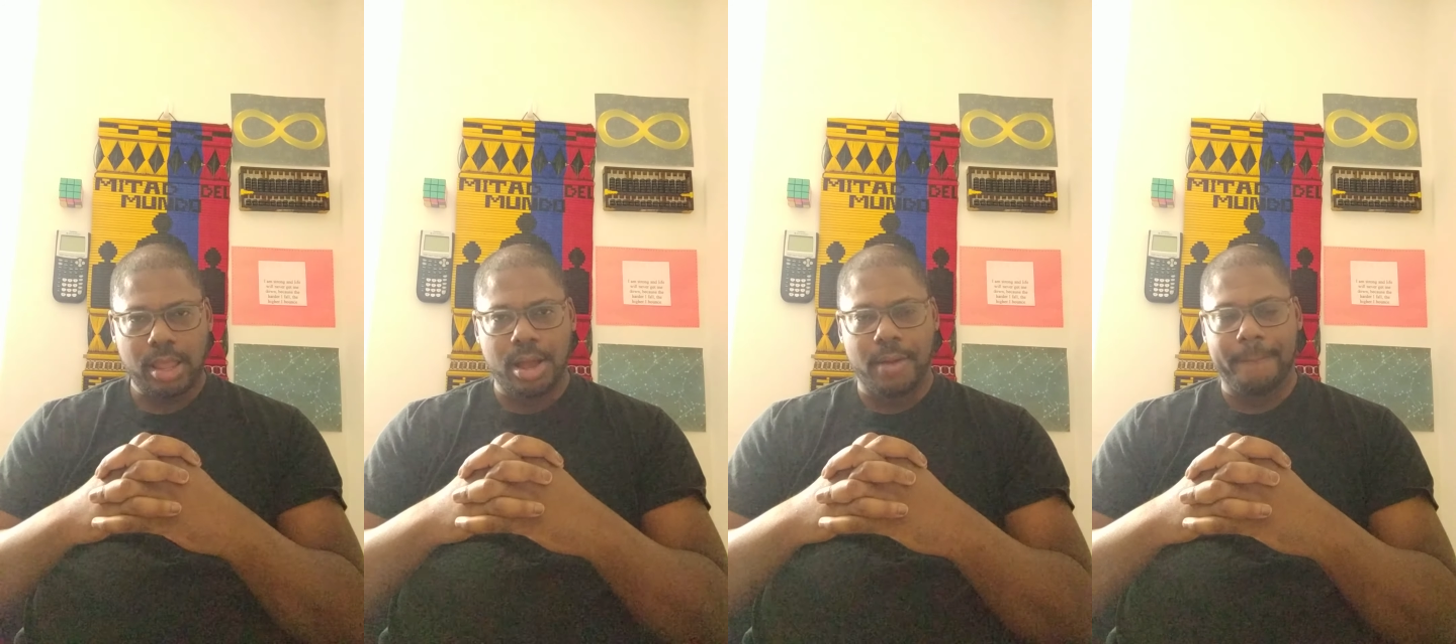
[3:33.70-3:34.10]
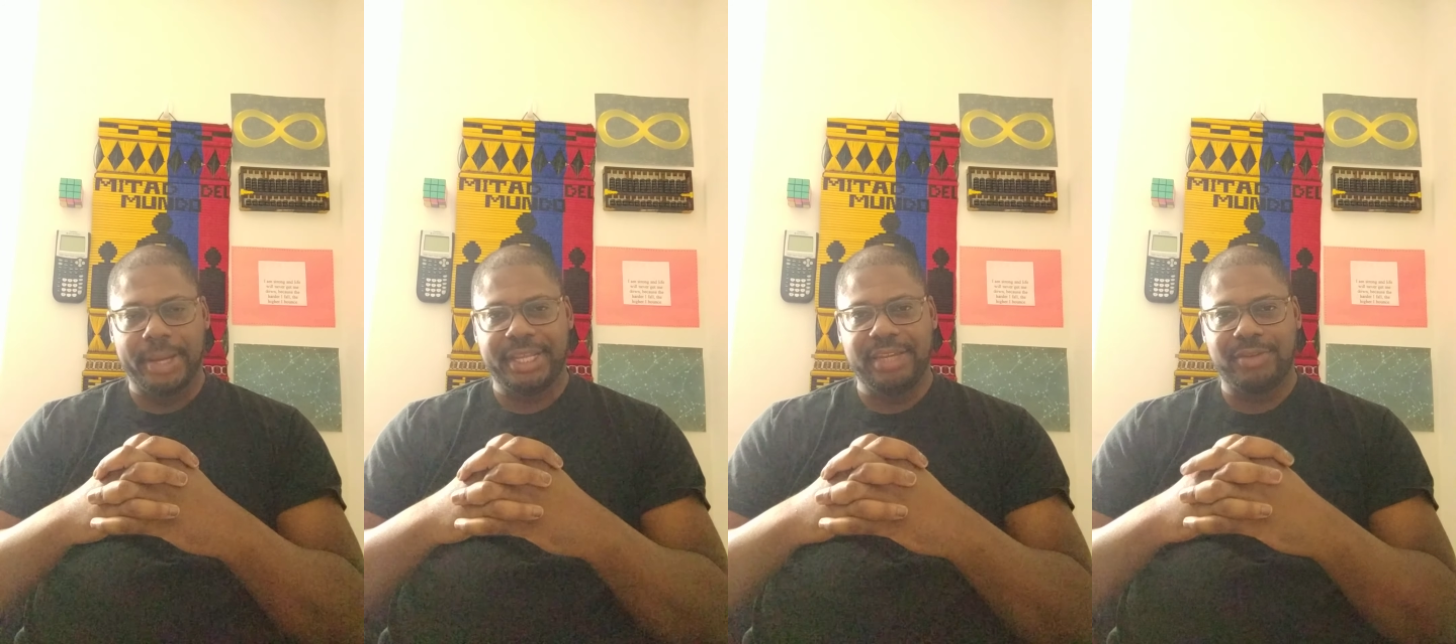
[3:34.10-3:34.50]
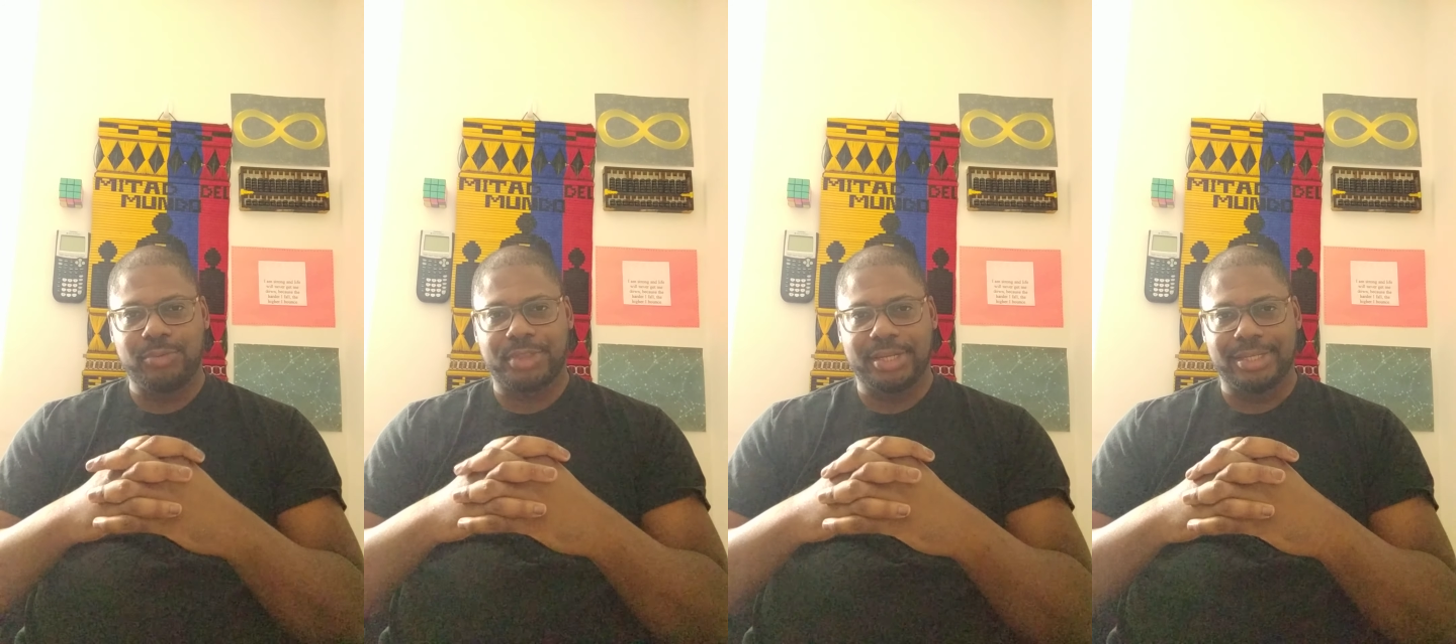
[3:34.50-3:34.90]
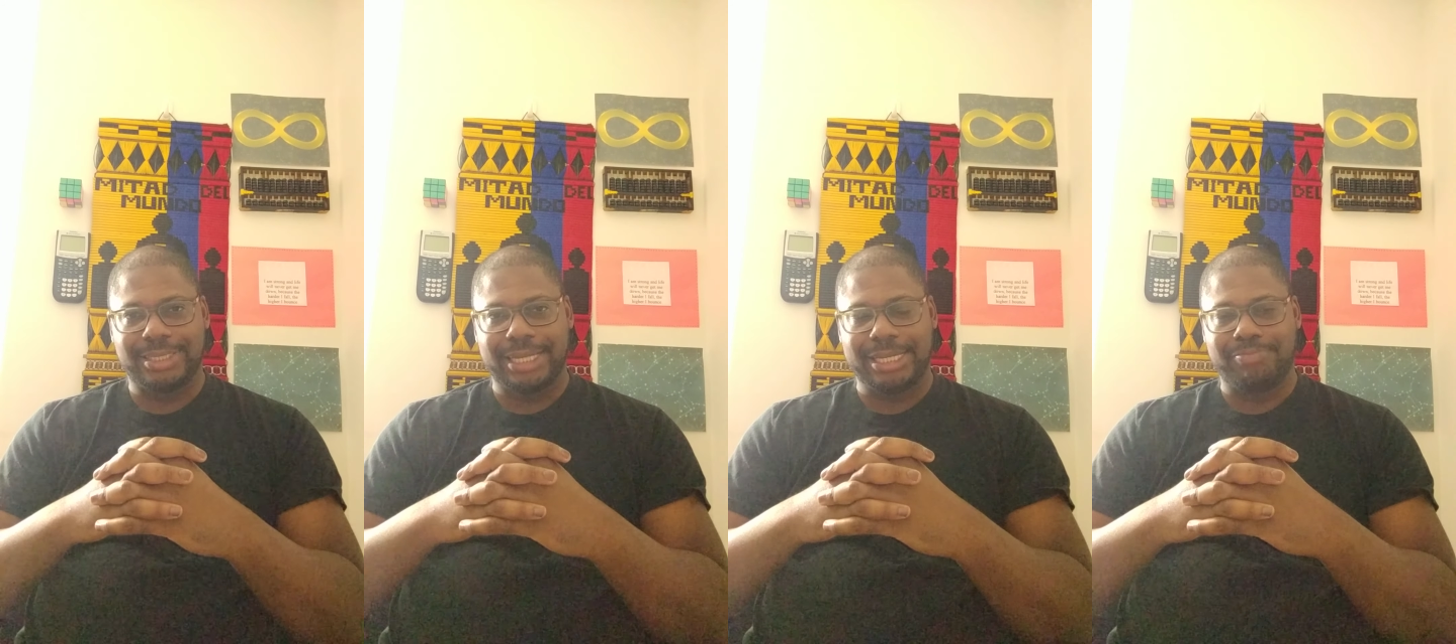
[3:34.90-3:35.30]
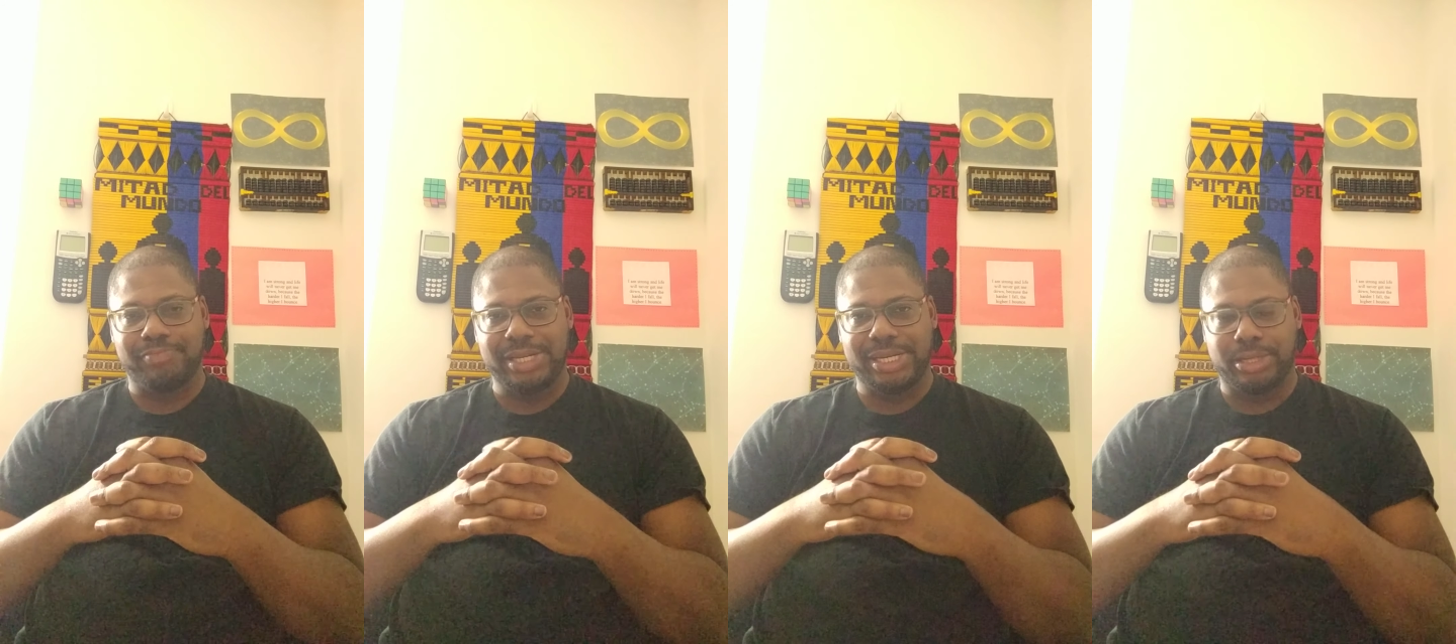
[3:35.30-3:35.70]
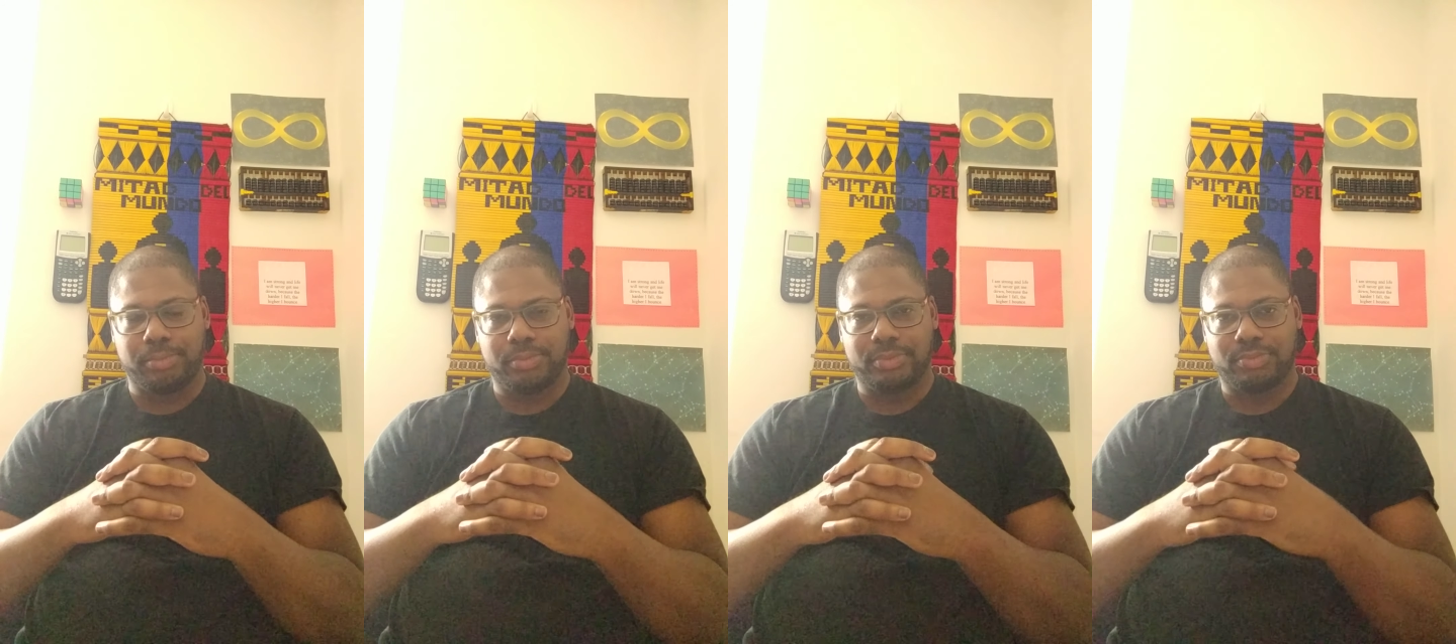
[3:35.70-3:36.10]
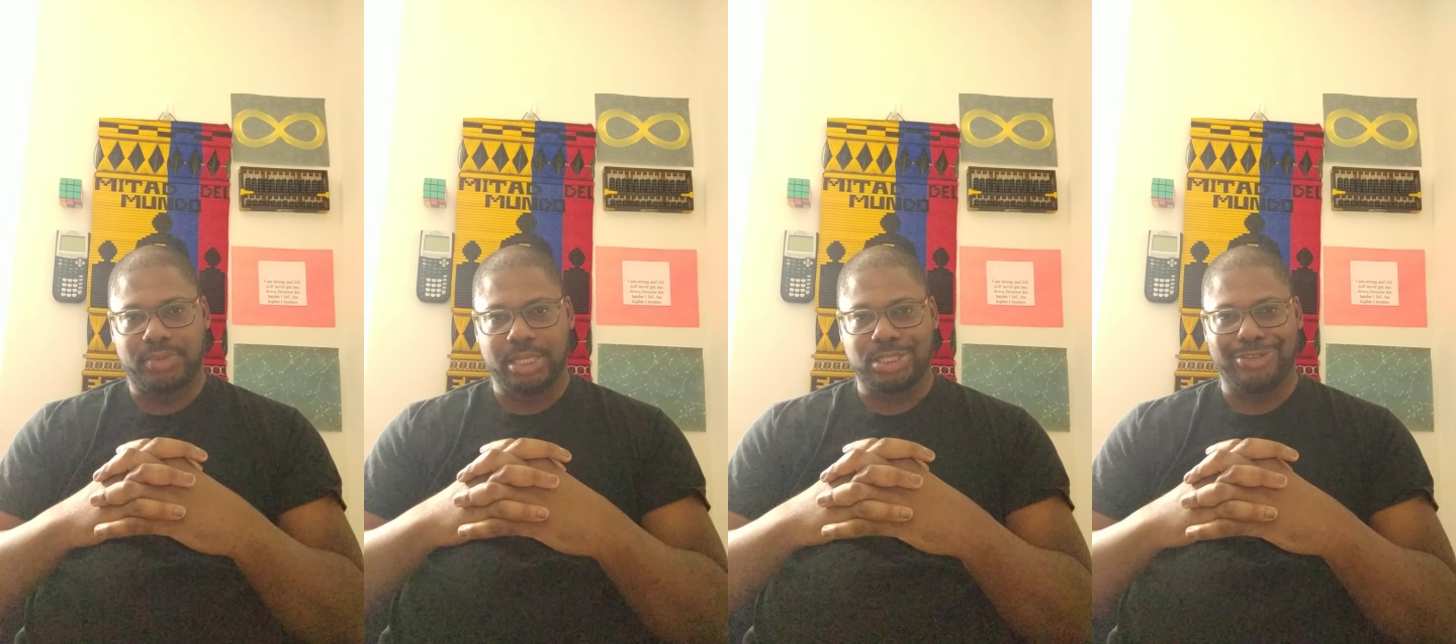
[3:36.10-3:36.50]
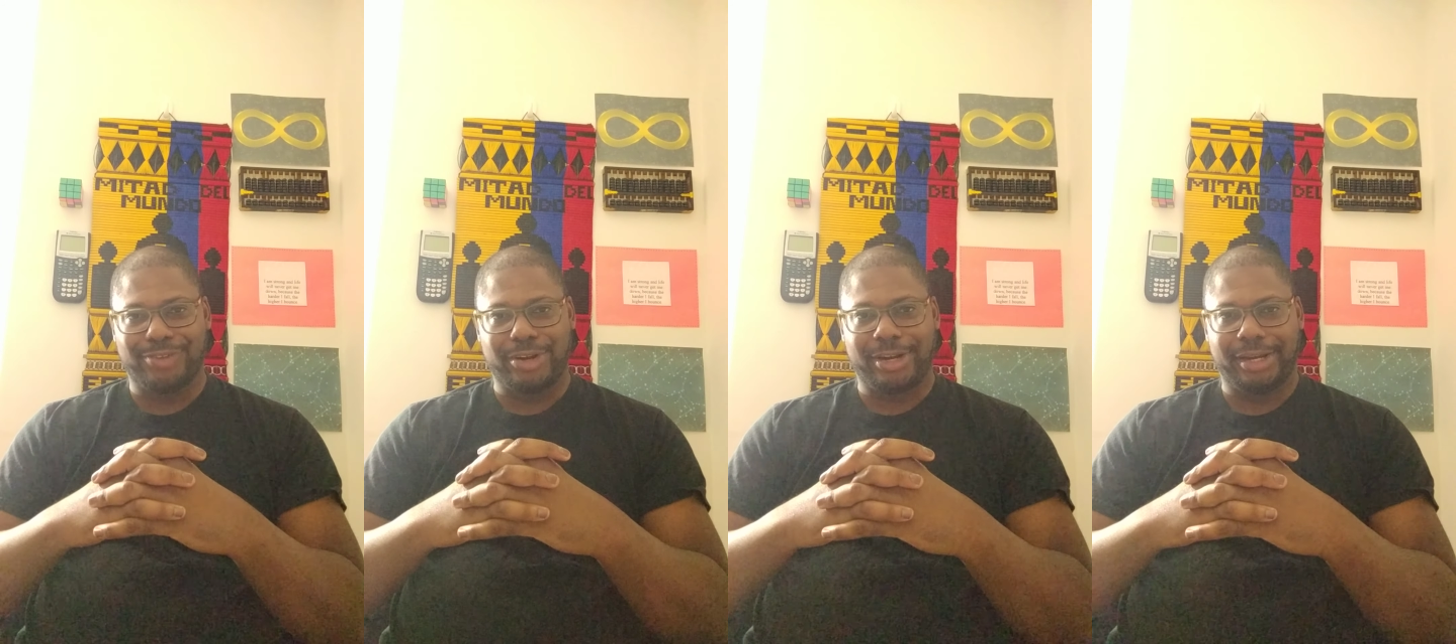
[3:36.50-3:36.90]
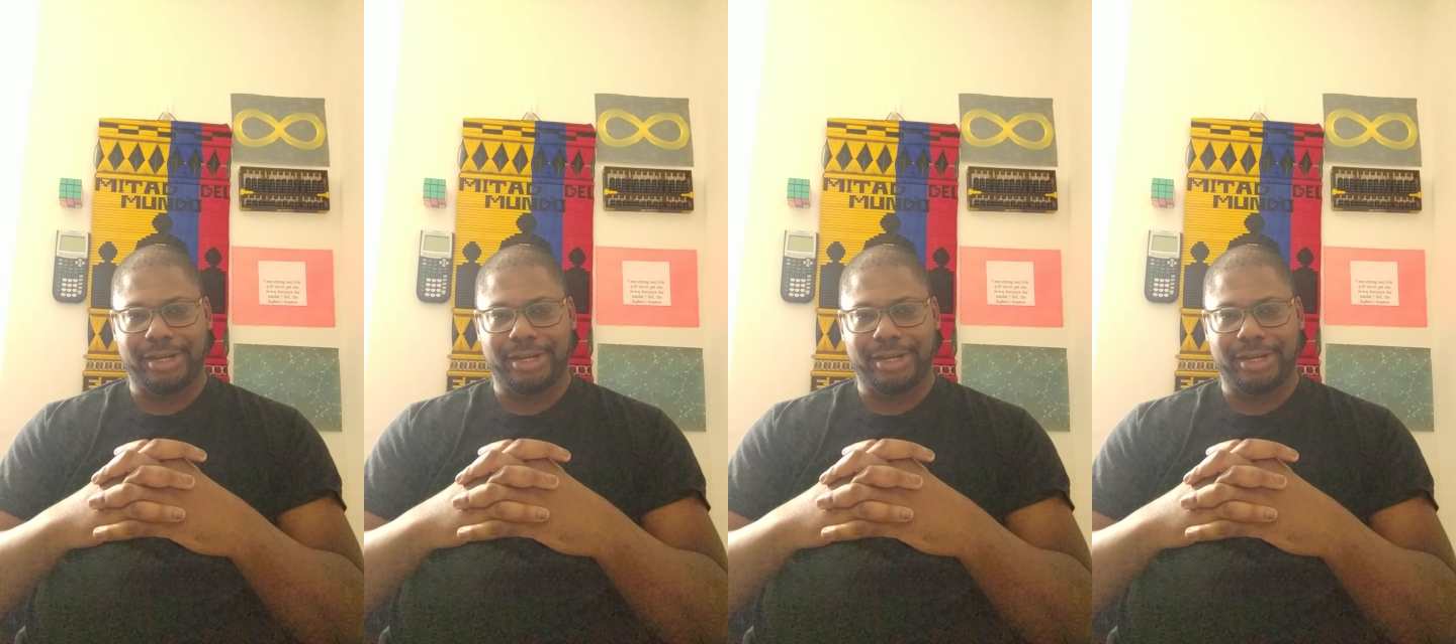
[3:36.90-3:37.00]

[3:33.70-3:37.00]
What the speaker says: But even within the same medium, things can vary.